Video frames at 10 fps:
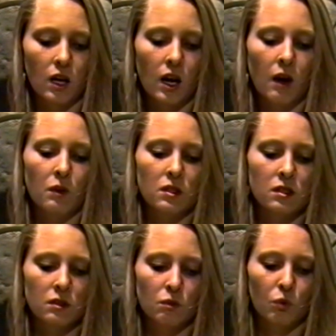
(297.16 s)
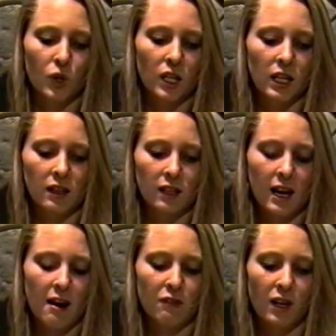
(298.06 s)
I was working at
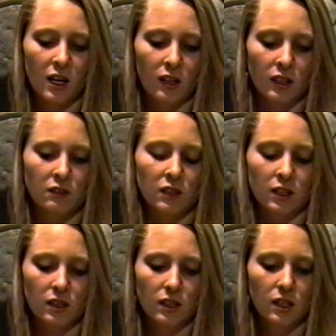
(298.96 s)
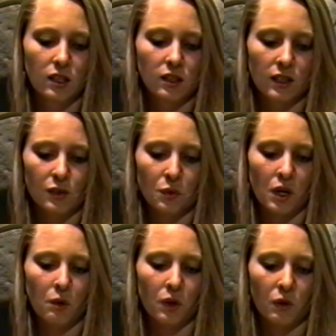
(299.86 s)
Cafe Haliva That's where
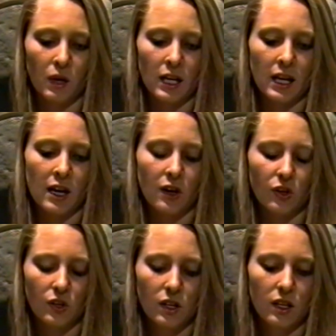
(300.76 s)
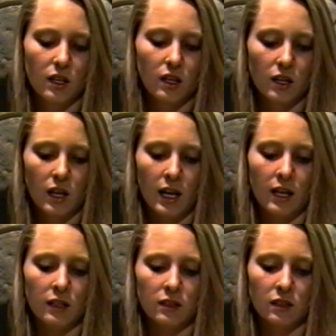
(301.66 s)
I work right now.
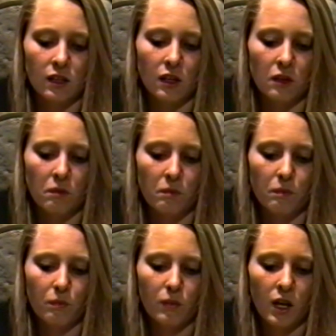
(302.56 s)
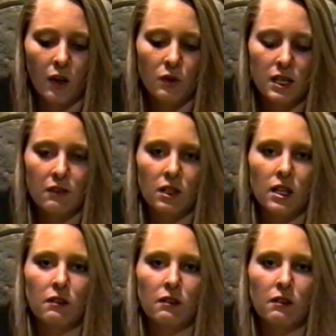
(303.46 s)
And I always have a lot